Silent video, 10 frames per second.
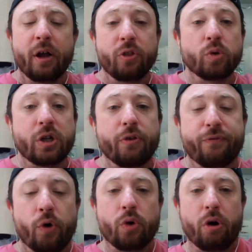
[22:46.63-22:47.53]
There was another
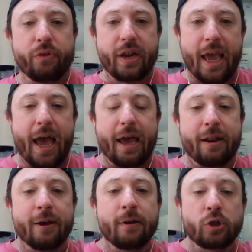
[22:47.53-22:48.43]
phone call that he had
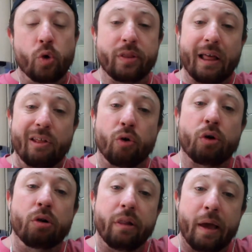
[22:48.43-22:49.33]
during that little
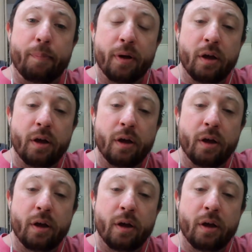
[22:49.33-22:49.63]
clip